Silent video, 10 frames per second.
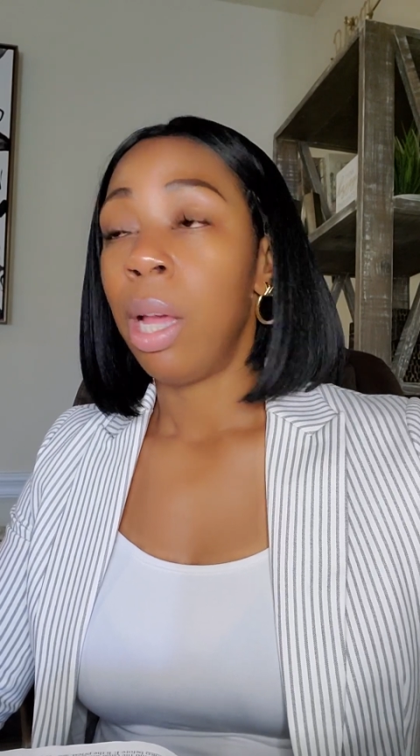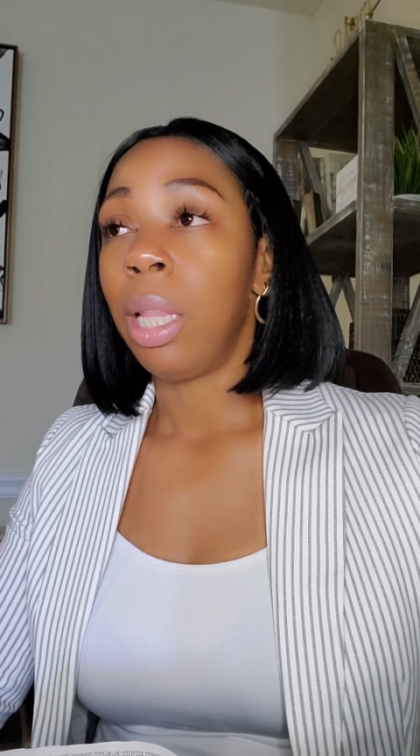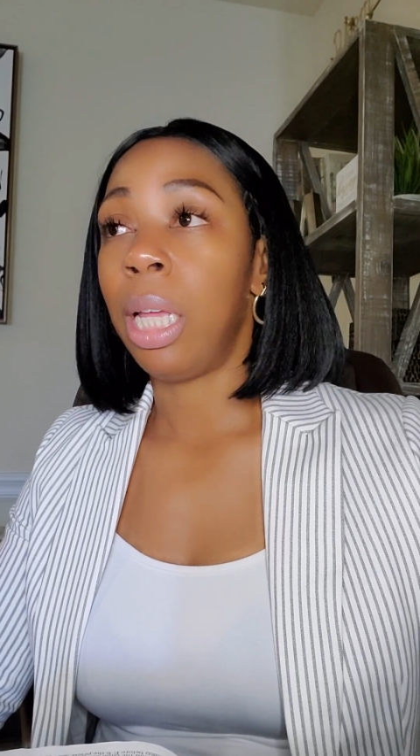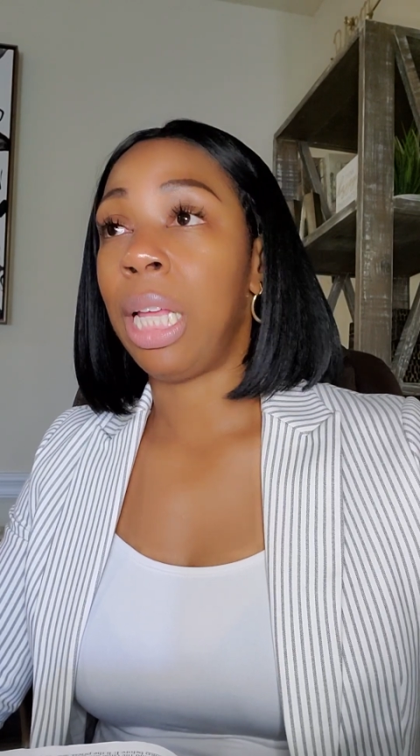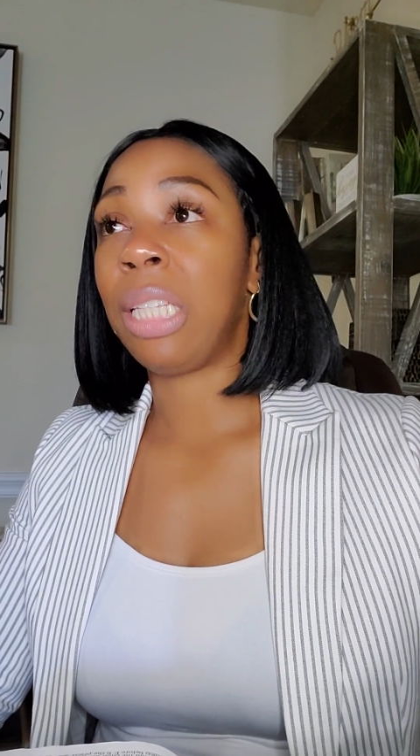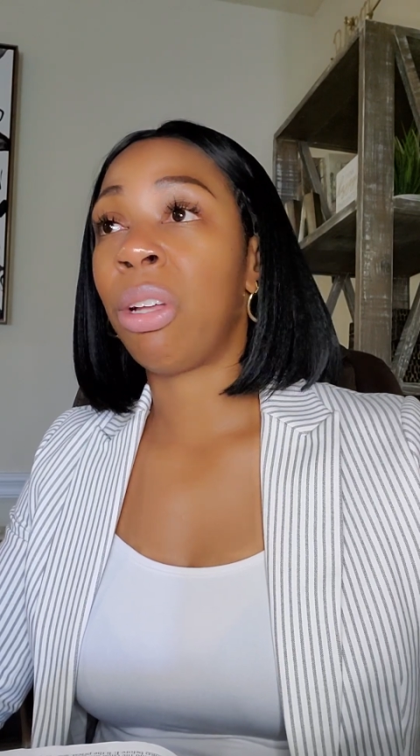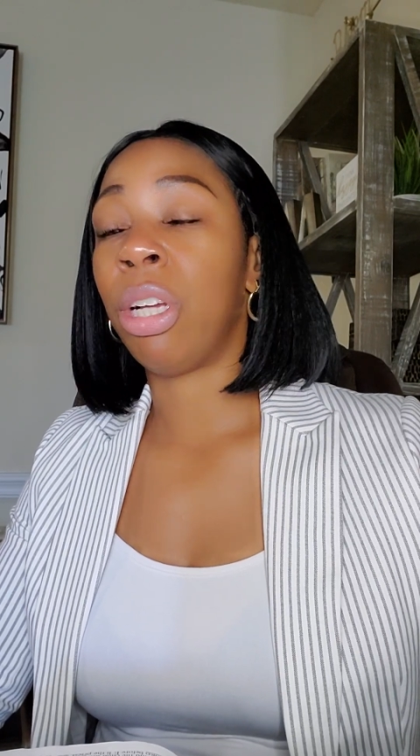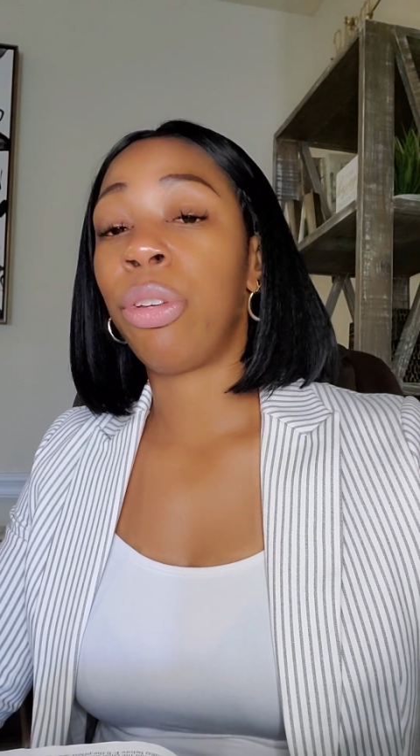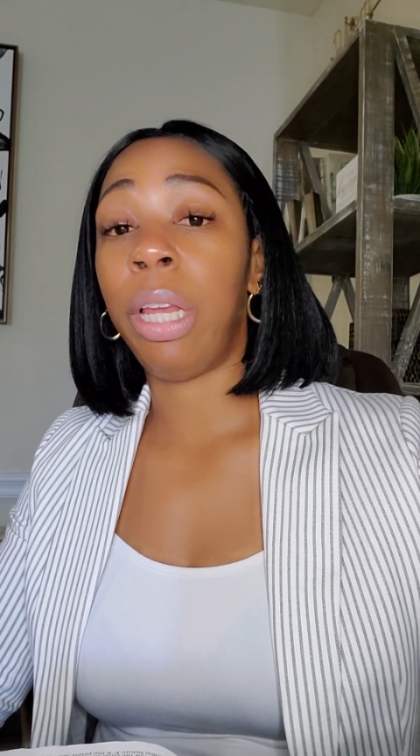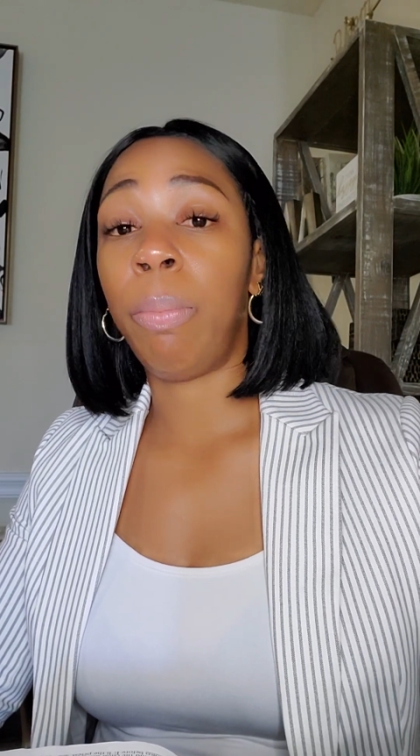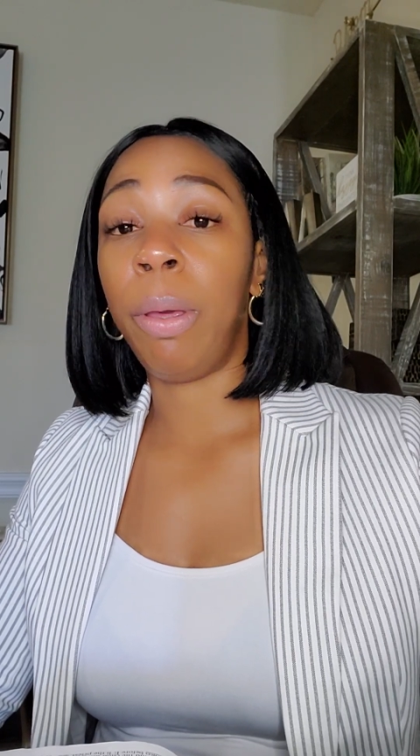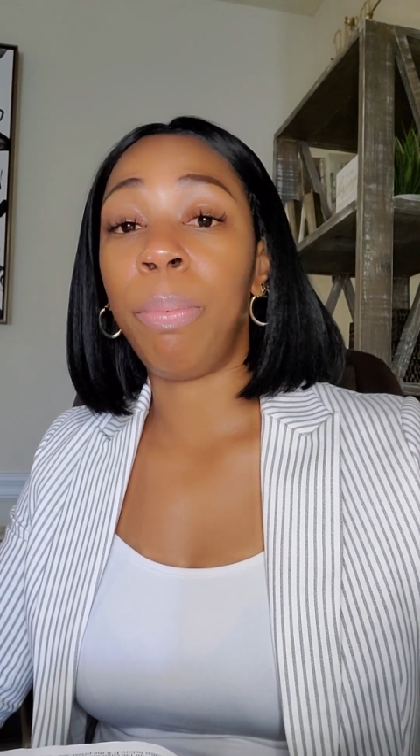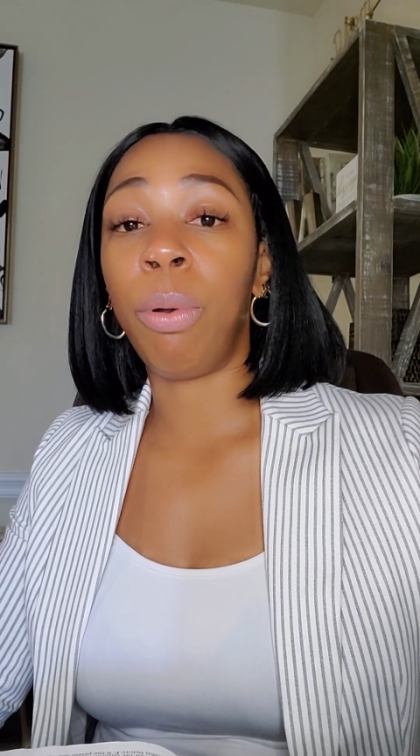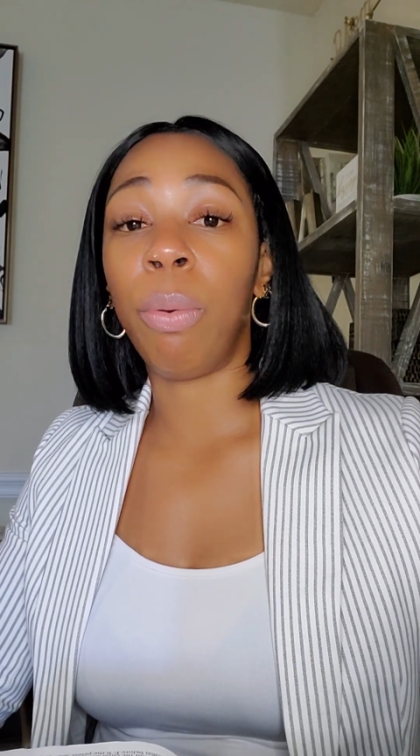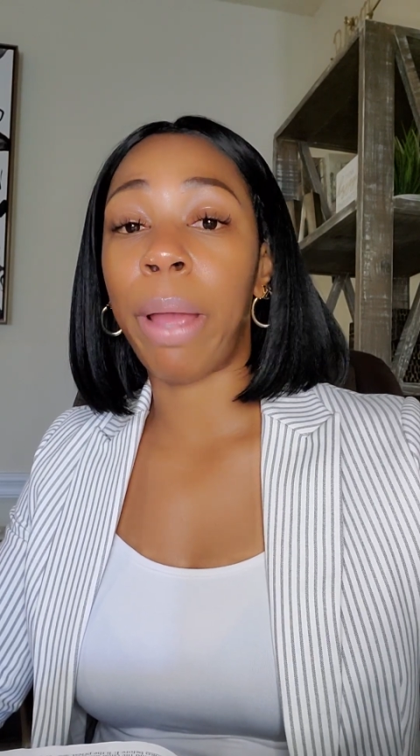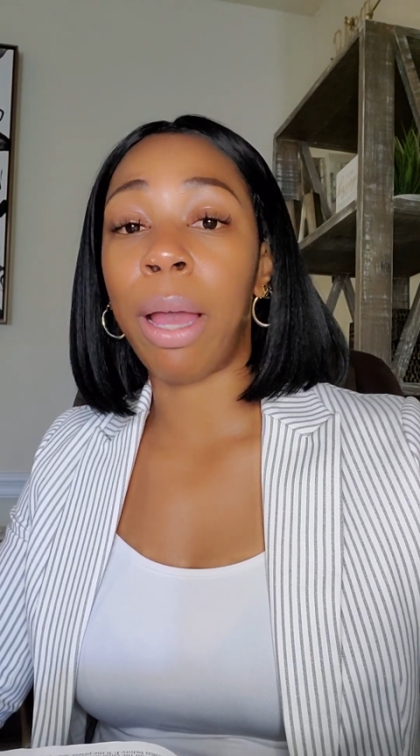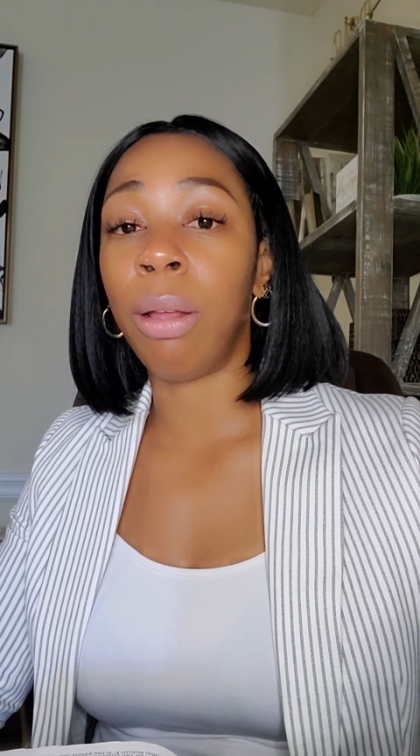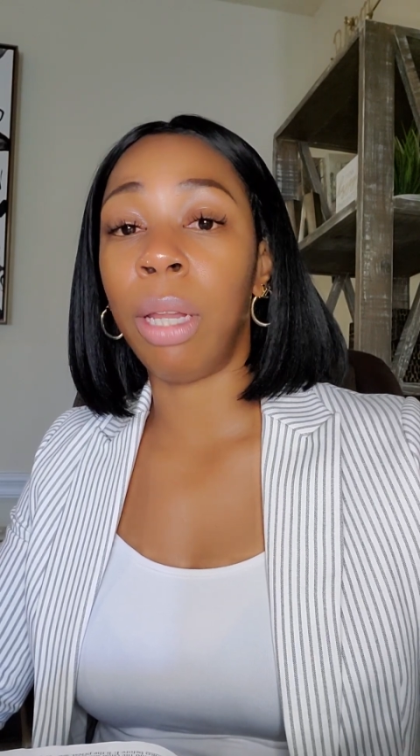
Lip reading: Then they start treating the people around